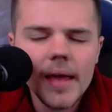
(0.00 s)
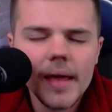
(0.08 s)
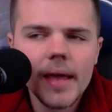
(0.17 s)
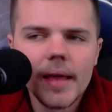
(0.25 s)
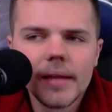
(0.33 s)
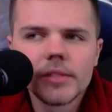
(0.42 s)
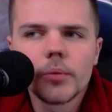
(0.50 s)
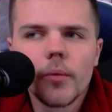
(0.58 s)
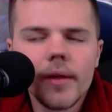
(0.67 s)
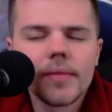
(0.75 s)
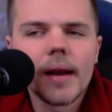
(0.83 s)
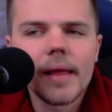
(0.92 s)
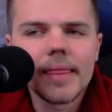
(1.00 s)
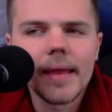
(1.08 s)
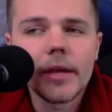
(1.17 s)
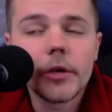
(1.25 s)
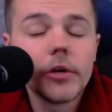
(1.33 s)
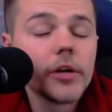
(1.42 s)
It is one that I
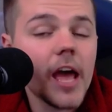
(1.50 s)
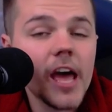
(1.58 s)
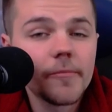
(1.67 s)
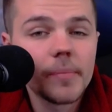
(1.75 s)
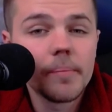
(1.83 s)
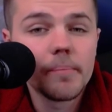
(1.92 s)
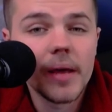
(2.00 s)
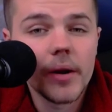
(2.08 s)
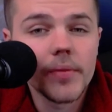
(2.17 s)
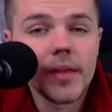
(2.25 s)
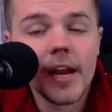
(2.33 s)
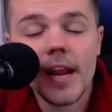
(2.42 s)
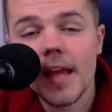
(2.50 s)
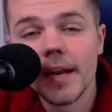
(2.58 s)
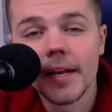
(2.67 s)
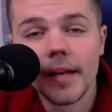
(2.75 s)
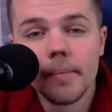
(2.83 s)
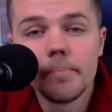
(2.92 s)
think could have been better than it
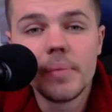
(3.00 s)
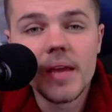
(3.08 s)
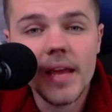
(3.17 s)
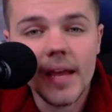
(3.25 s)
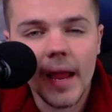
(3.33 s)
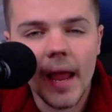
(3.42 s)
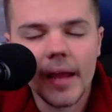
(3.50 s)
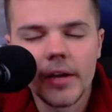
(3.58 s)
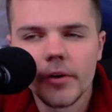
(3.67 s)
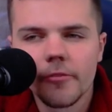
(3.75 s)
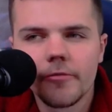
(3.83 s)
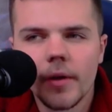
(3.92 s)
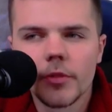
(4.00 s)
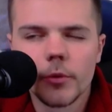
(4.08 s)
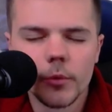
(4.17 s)
ended up being. I could have felt